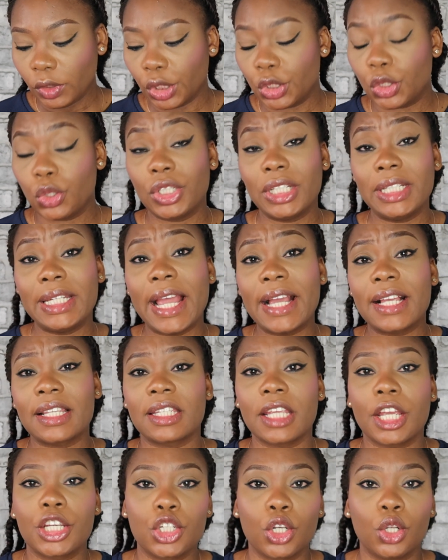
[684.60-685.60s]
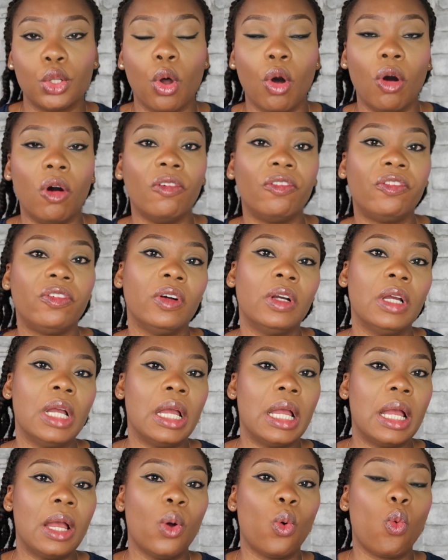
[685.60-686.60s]
to the next section of
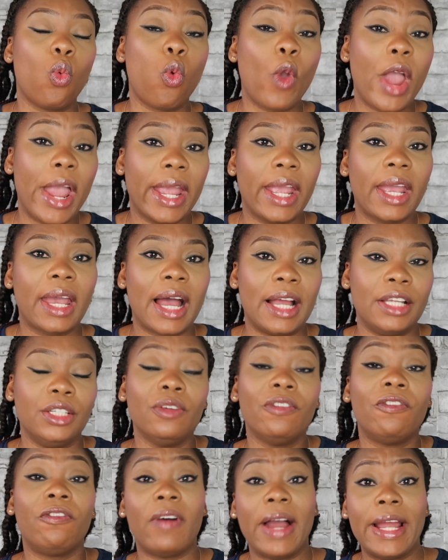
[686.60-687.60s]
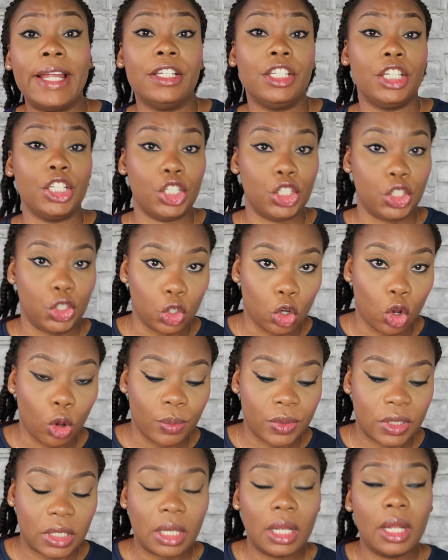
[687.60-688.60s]
where can you find these
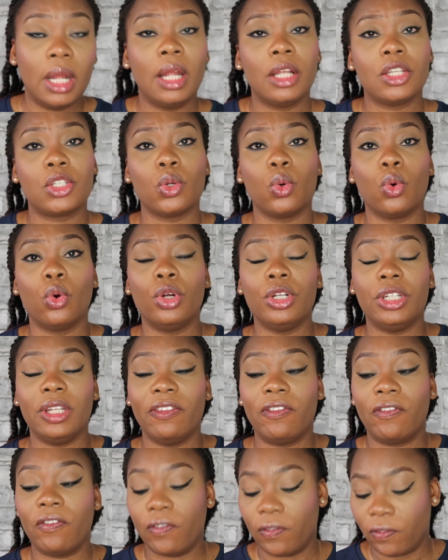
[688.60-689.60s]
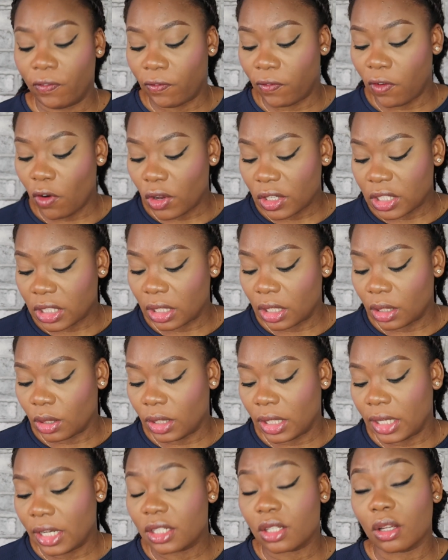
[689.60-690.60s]
jobs. So the first,
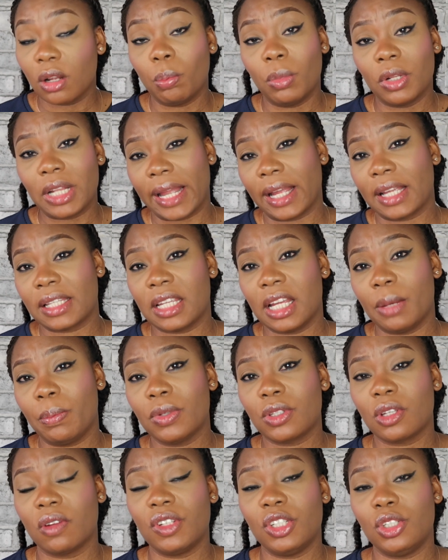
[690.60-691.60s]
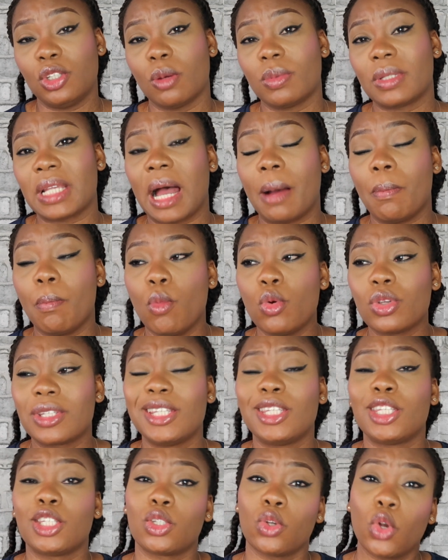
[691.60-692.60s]
like I said, most of these jobs are
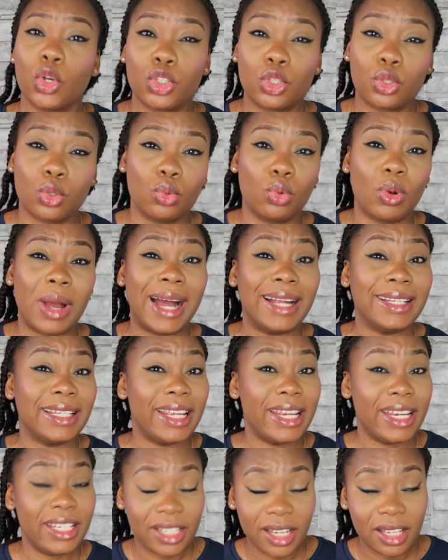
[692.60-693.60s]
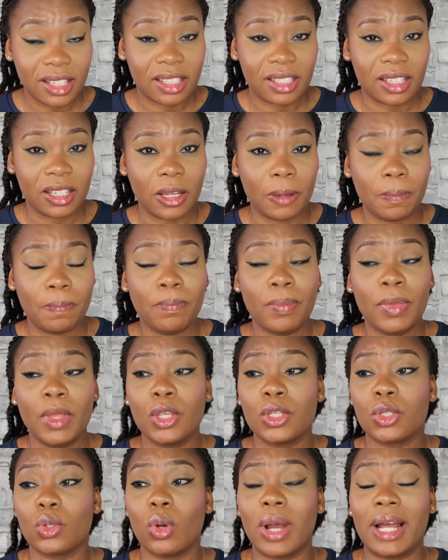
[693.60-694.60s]
mostly sourced through an agency.
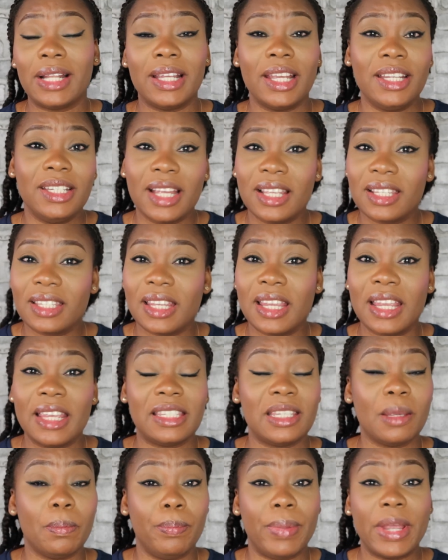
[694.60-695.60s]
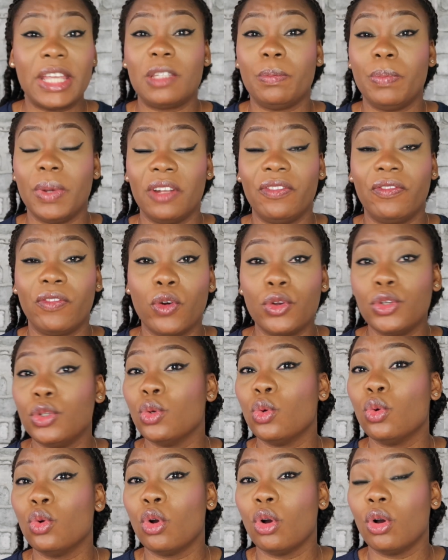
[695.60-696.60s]
So an agency is the best bet for
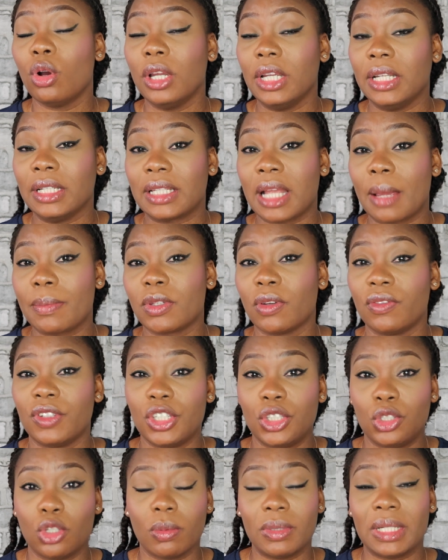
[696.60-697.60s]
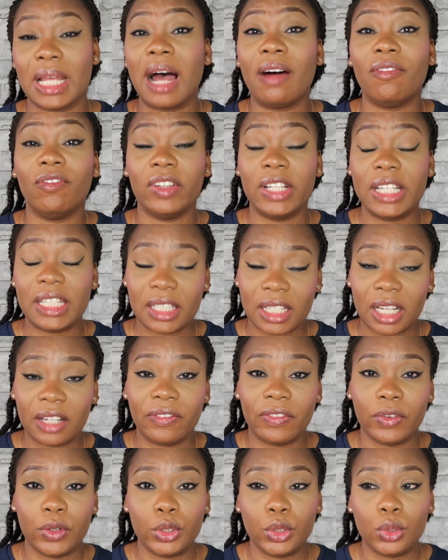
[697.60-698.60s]
you in terms of these jobs that I've listed
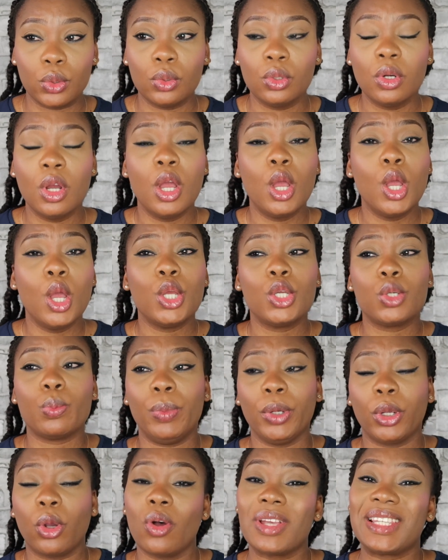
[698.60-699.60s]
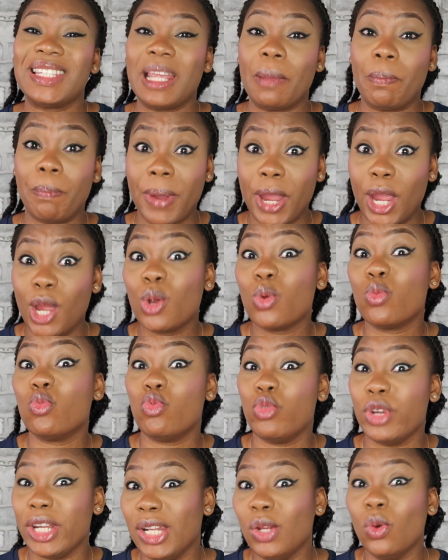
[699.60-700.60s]
for you, because they pay
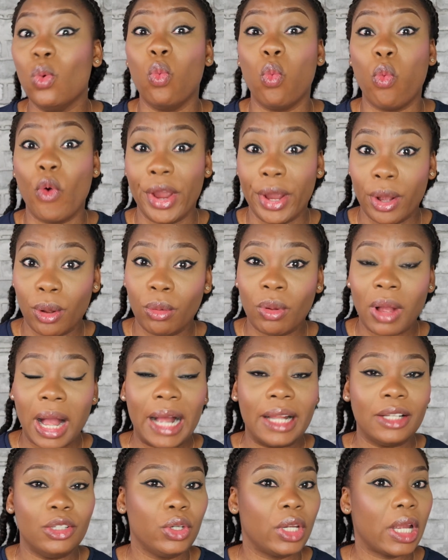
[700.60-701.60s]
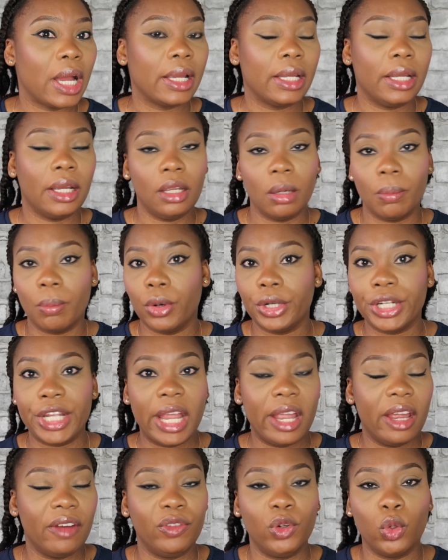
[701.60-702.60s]
really well and you can get your
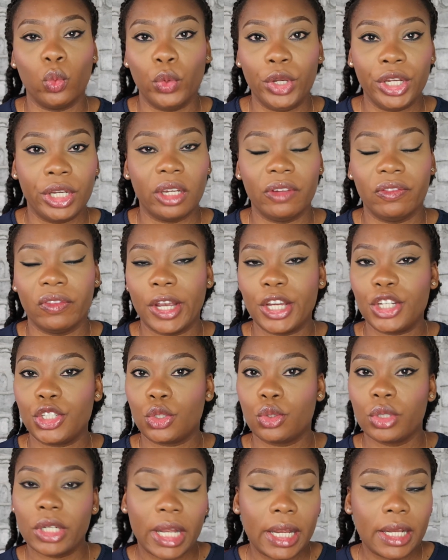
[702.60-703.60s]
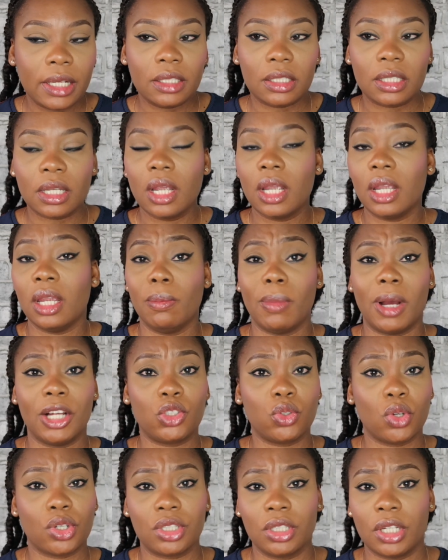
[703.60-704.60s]
money every week. If you're a student, a
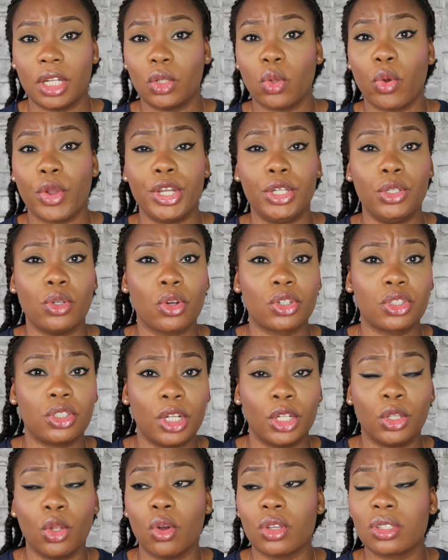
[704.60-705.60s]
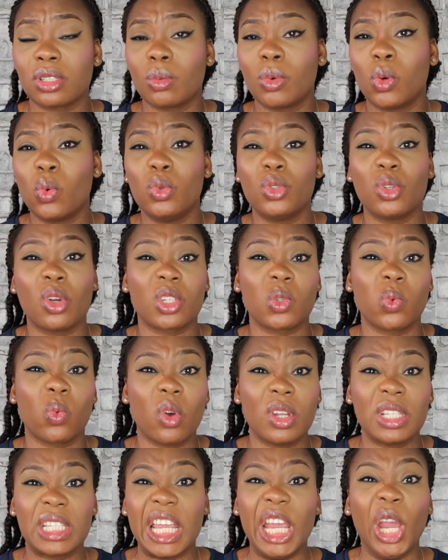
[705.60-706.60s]
mature student, or a young student, or someone who just
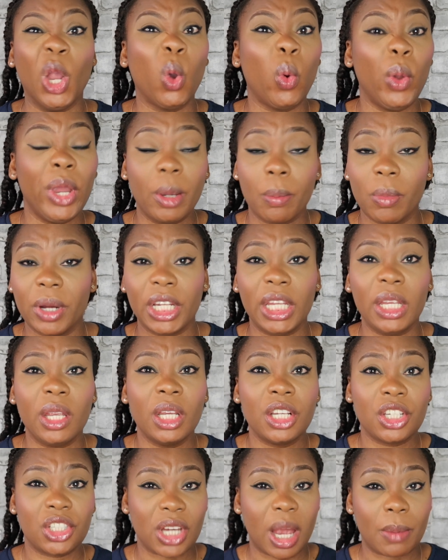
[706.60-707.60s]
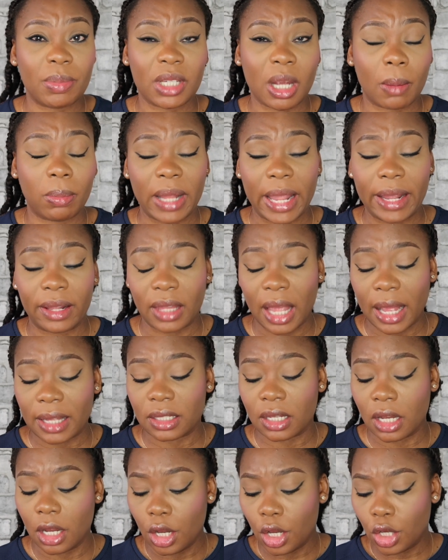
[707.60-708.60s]
wants a quick money, sharp like
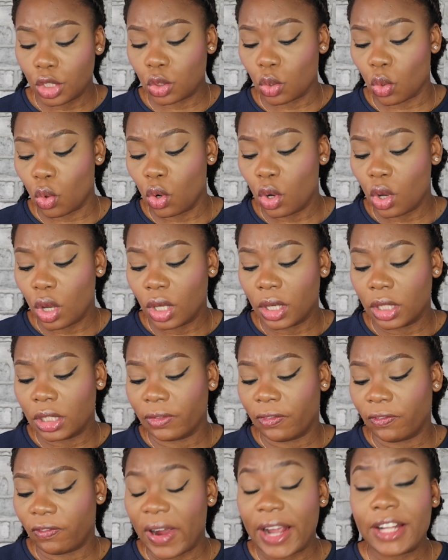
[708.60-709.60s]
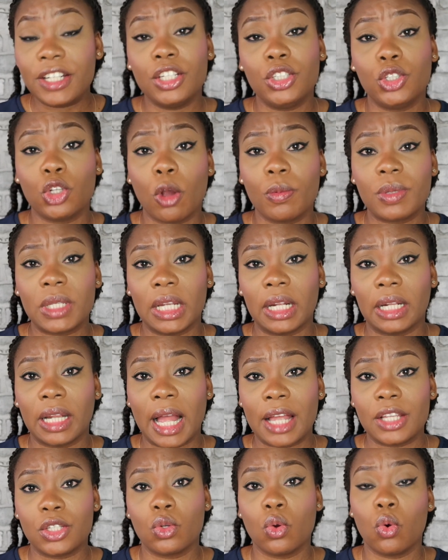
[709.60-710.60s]
that. So finding jobs in
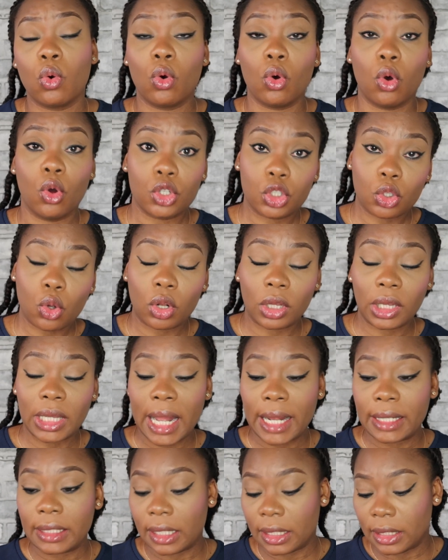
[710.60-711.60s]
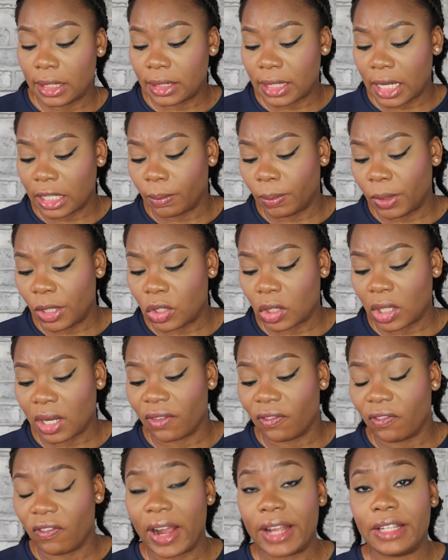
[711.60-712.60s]
Glasgow or Scotland, these are the places you
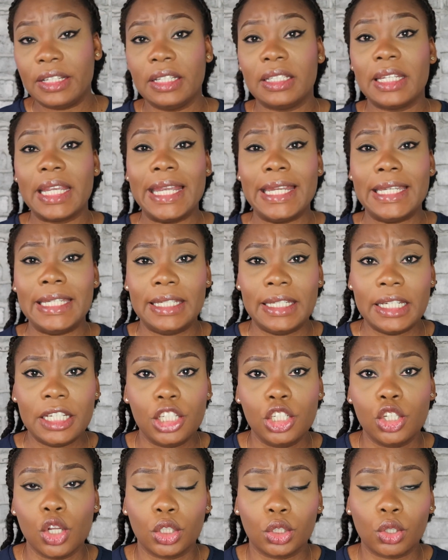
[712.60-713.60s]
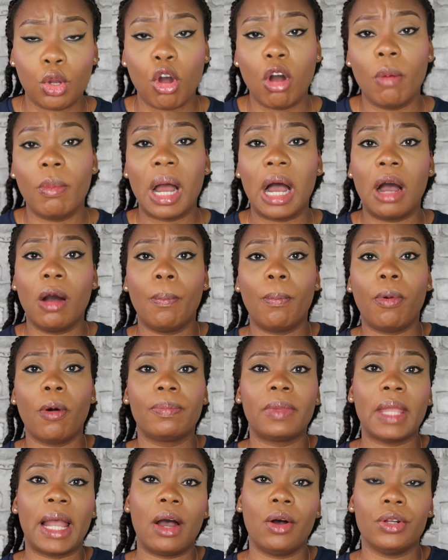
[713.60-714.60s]
can find it. Indeed.com, I'll
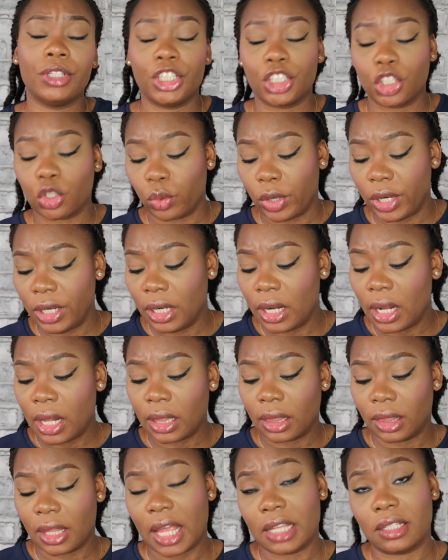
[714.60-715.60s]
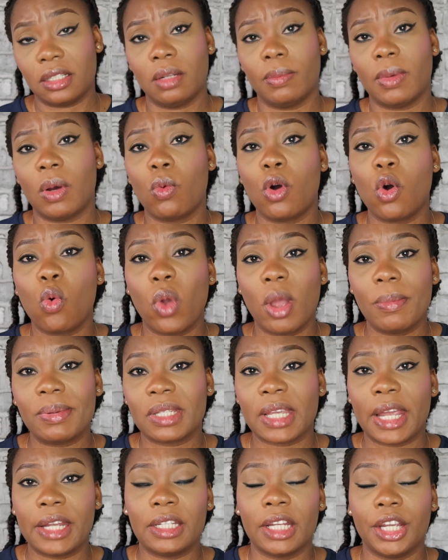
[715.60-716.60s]
pop that on the screen. That's the #1
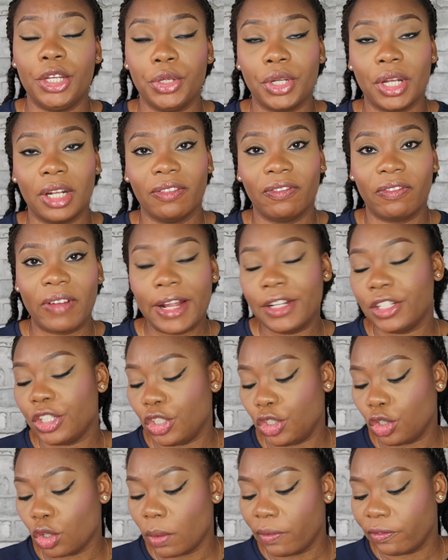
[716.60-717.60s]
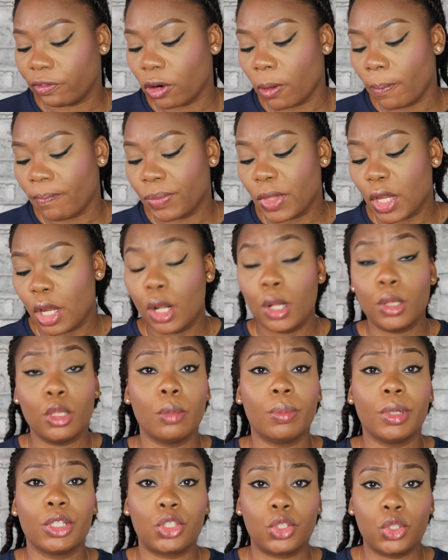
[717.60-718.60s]
website that you can find this job from.
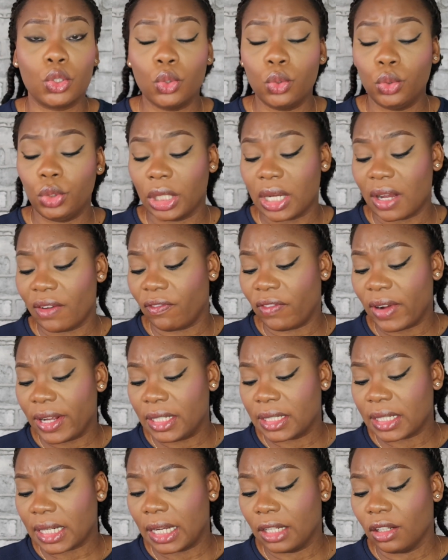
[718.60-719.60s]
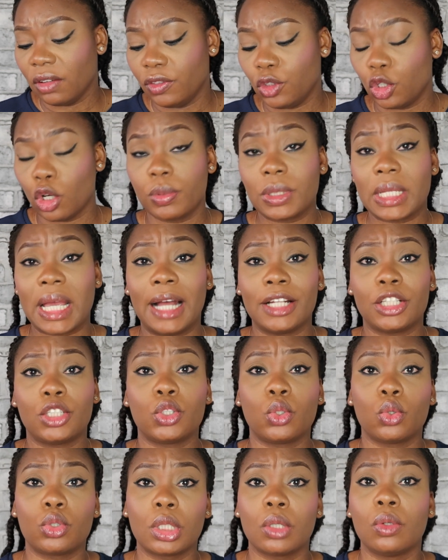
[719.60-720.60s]
#2, you can find this kind of jobs at
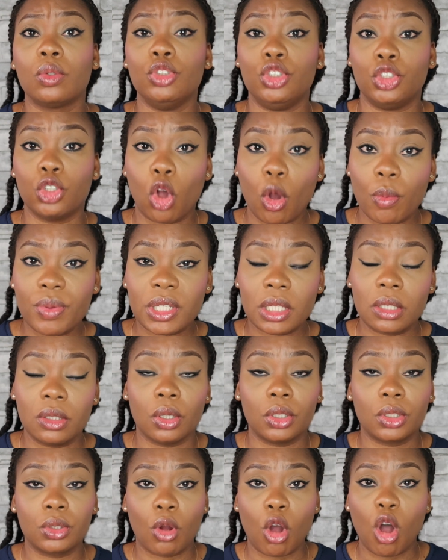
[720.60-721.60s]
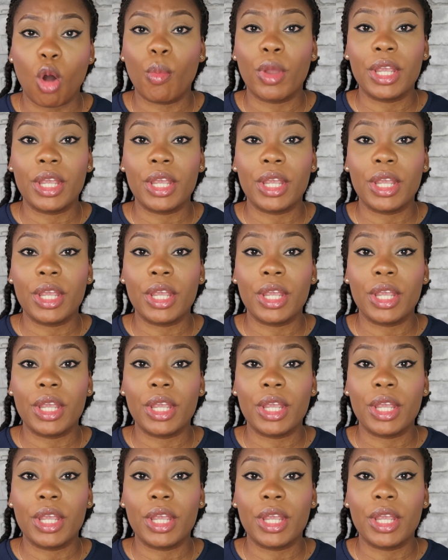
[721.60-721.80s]
totaljobs.com.